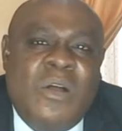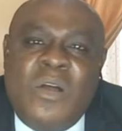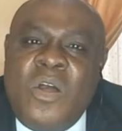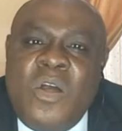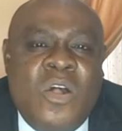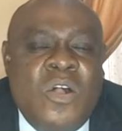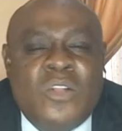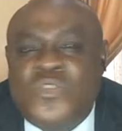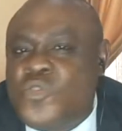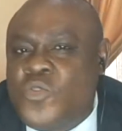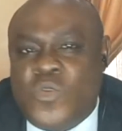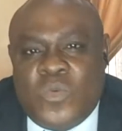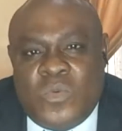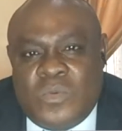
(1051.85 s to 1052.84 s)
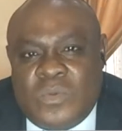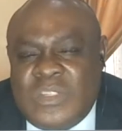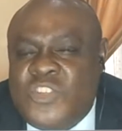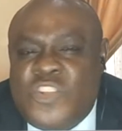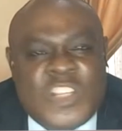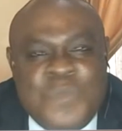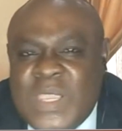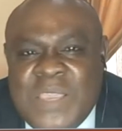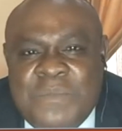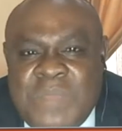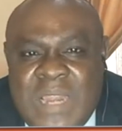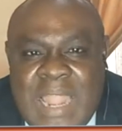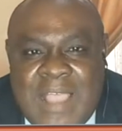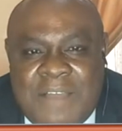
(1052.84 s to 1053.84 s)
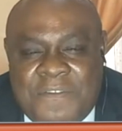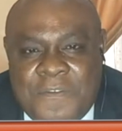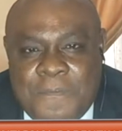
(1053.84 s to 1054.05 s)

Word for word: all through. Mm. She's hmm. just making me laugh.